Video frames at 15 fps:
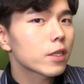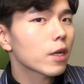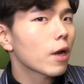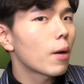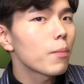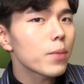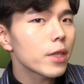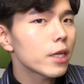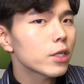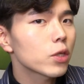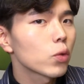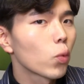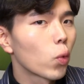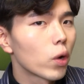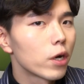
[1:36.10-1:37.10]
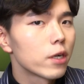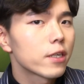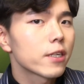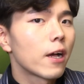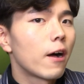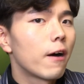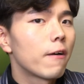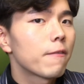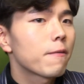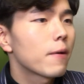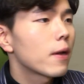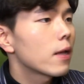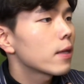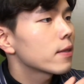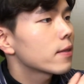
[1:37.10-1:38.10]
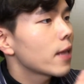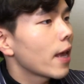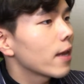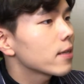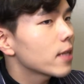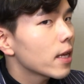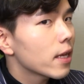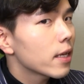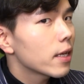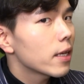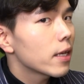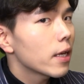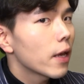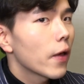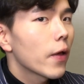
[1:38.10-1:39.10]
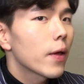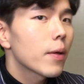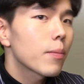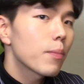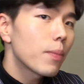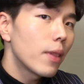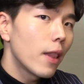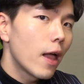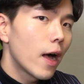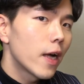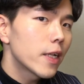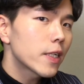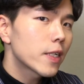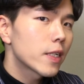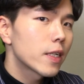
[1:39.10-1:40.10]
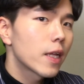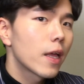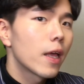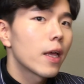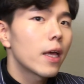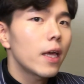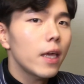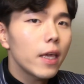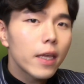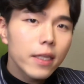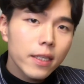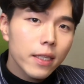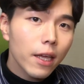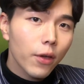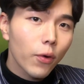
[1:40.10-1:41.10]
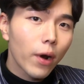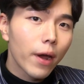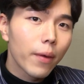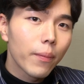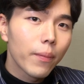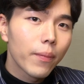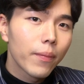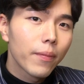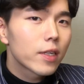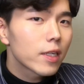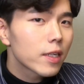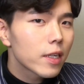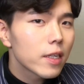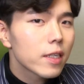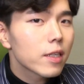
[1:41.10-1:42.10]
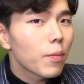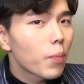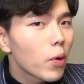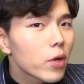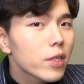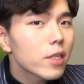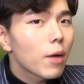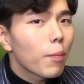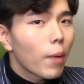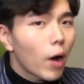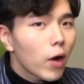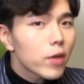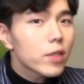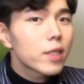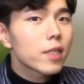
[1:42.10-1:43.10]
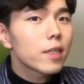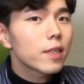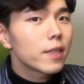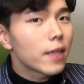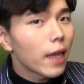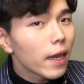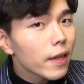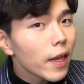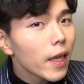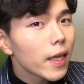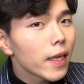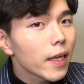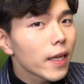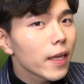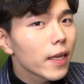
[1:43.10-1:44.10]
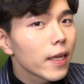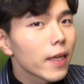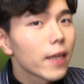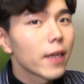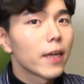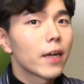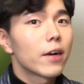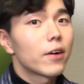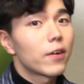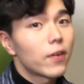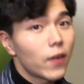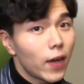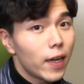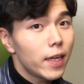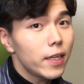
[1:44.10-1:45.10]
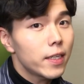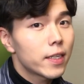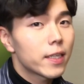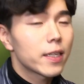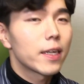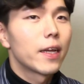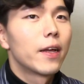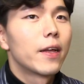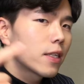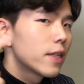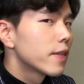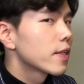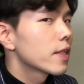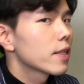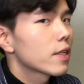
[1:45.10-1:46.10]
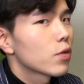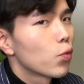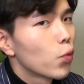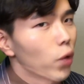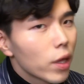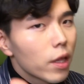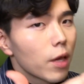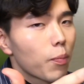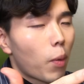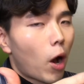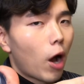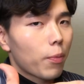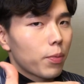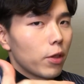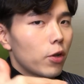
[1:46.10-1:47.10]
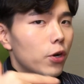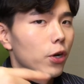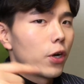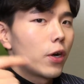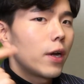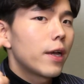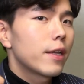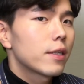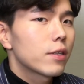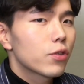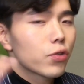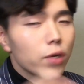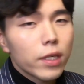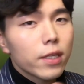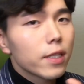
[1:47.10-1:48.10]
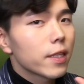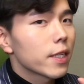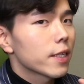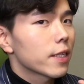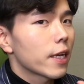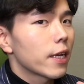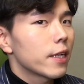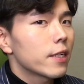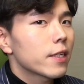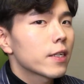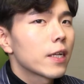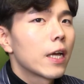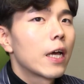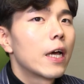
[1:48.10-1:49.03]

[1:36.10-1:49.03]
the combination words of Dangling plus Instagram. This is the post about Dangling, right? This is really popular and trendy these days.